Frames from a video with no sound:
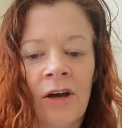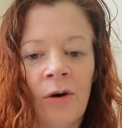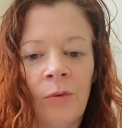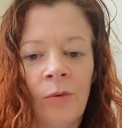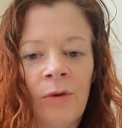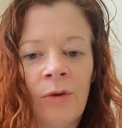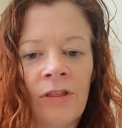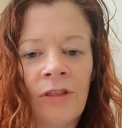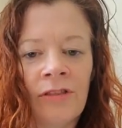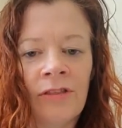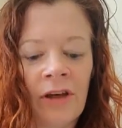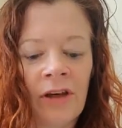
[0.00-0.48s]

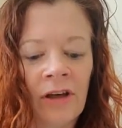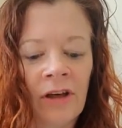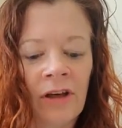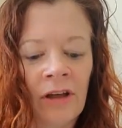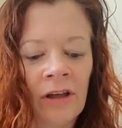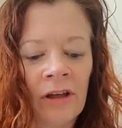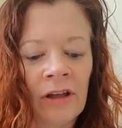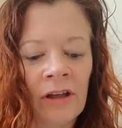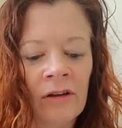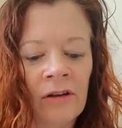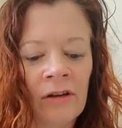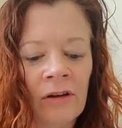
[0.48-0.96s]
with
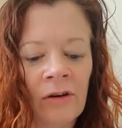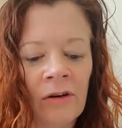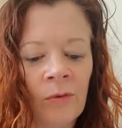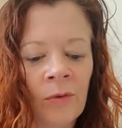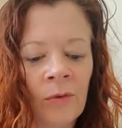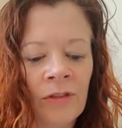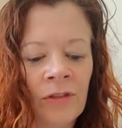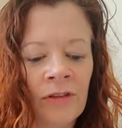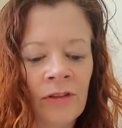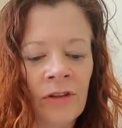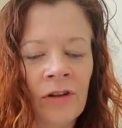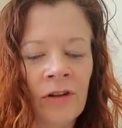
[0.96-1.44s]
a
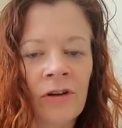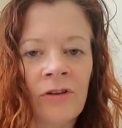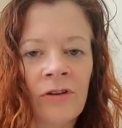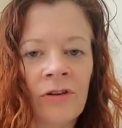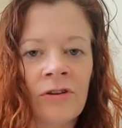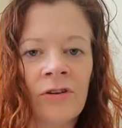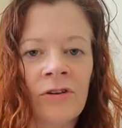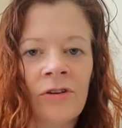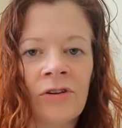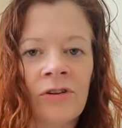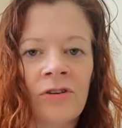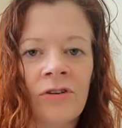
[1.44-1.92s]

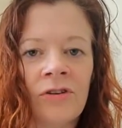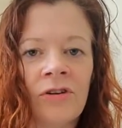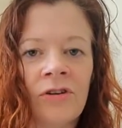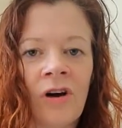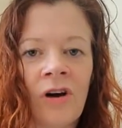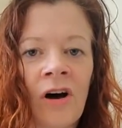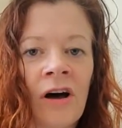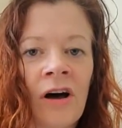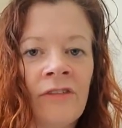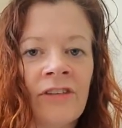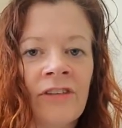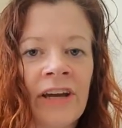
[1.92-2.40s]
little
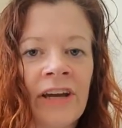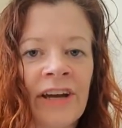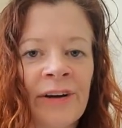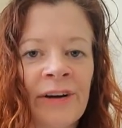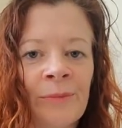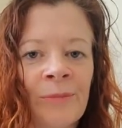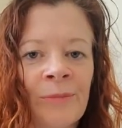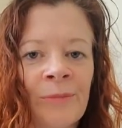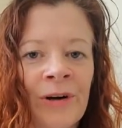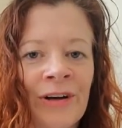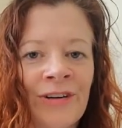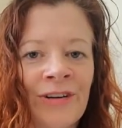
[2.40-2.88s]

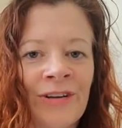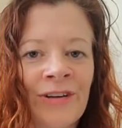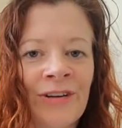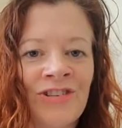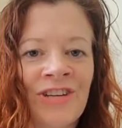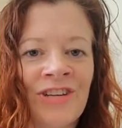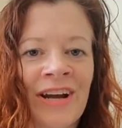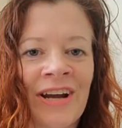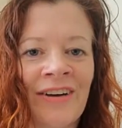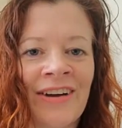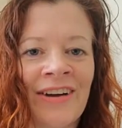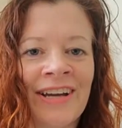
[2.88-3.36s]
off-camera
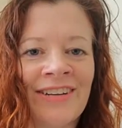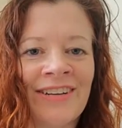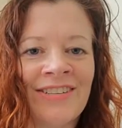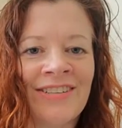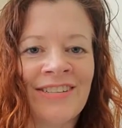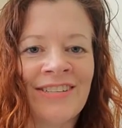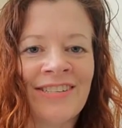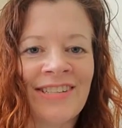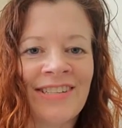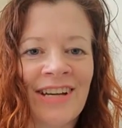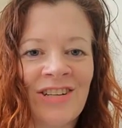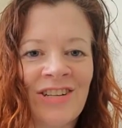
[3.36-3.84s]
sharing,
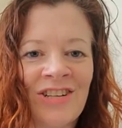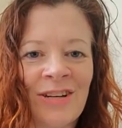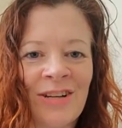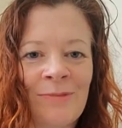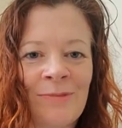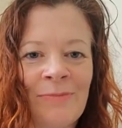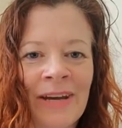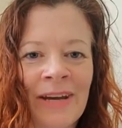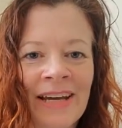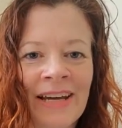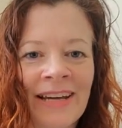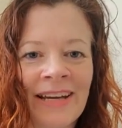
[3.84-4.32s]
just touching
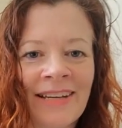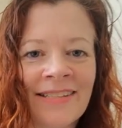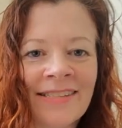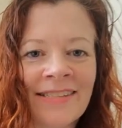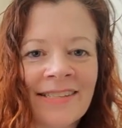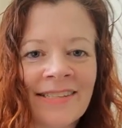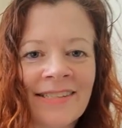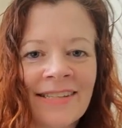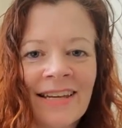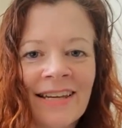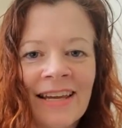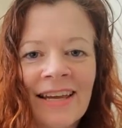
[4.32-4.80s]
base.